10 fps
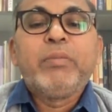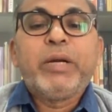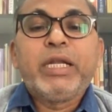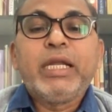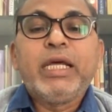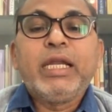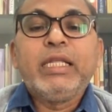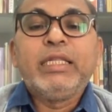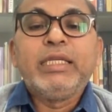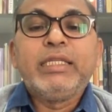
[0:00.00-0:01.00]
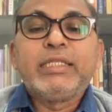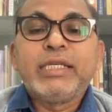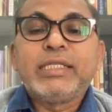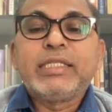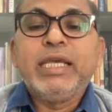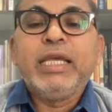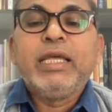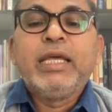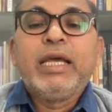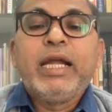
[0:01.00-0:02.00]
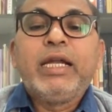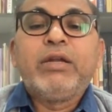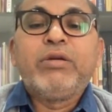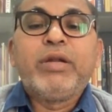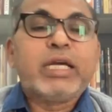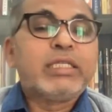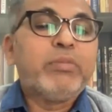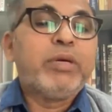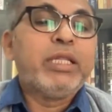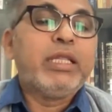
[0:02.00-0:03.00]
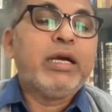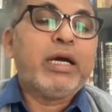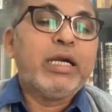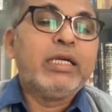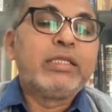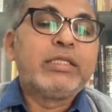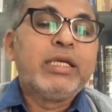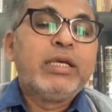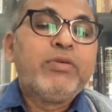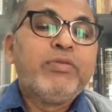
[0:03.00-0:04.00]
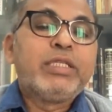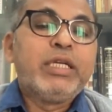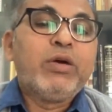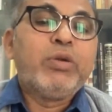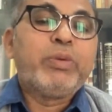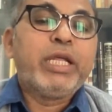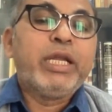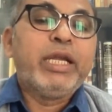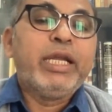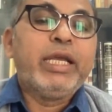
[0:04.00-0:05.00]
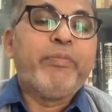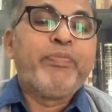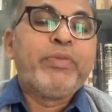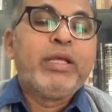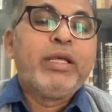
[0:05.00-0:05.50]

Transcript: particularly the Chasti and Naqshbandi orders which developed in India.